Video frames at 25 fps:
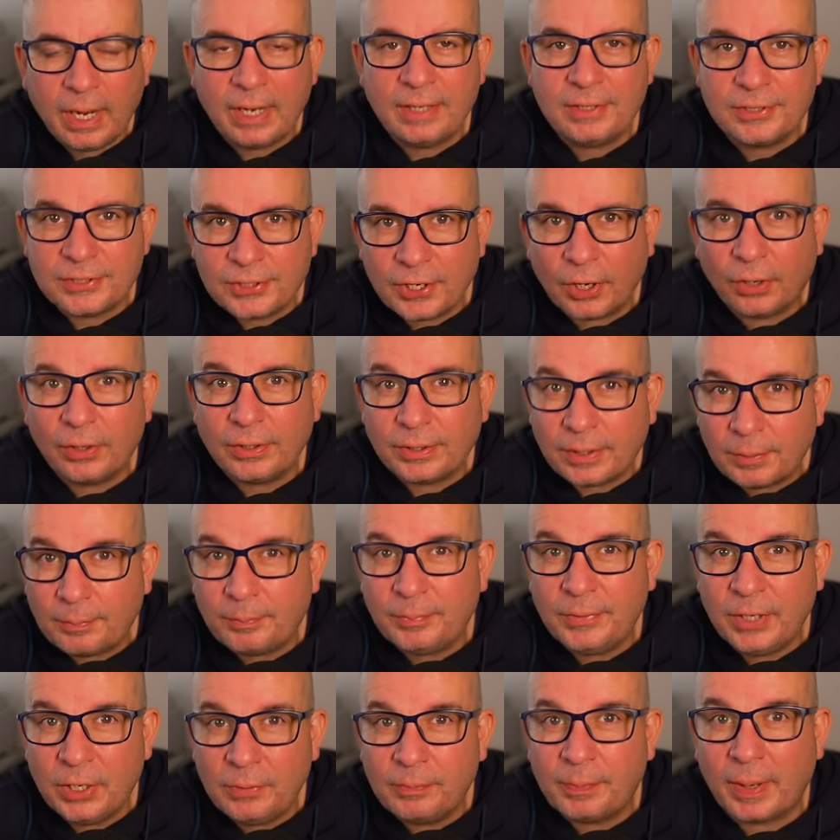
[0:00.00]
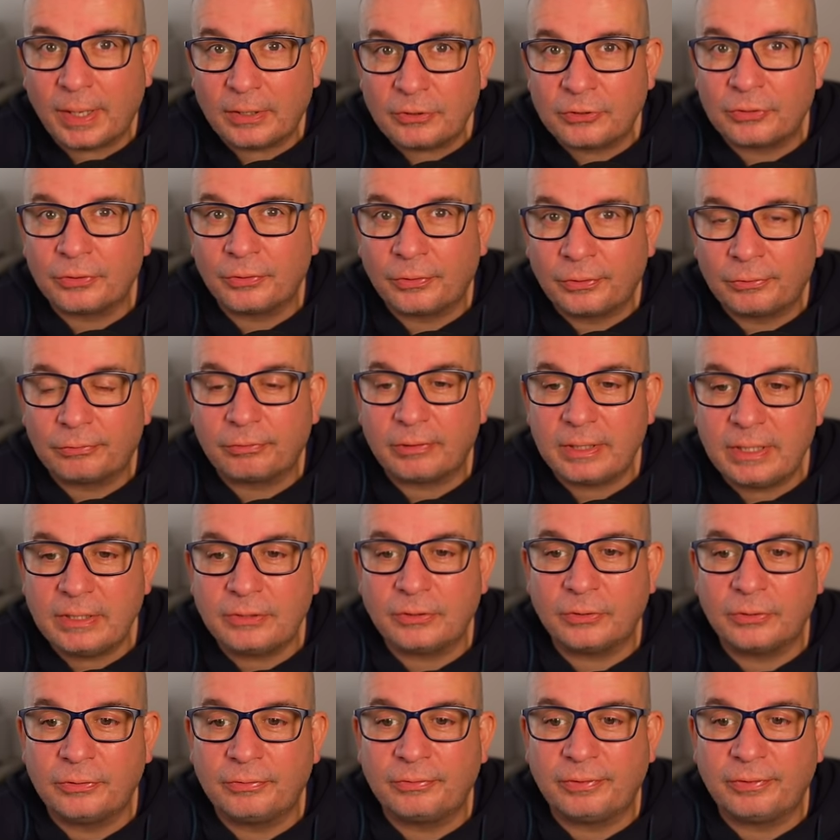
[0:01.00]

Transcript: Inside, the new petrol three-door